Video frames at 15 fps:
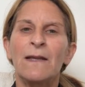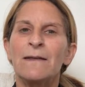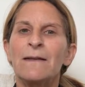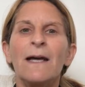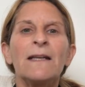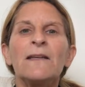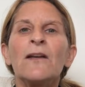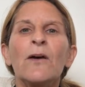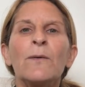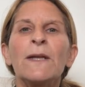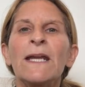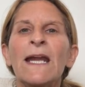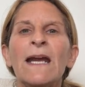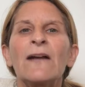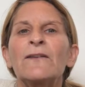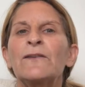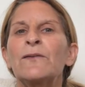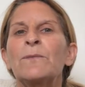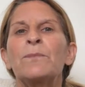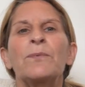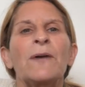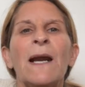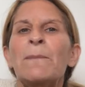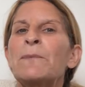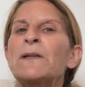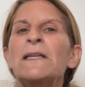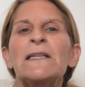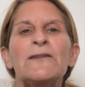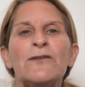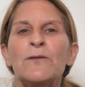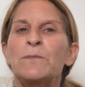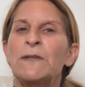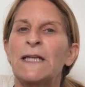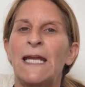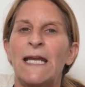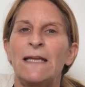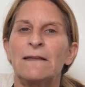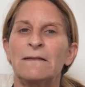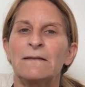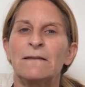not knowing how to properly duplicate,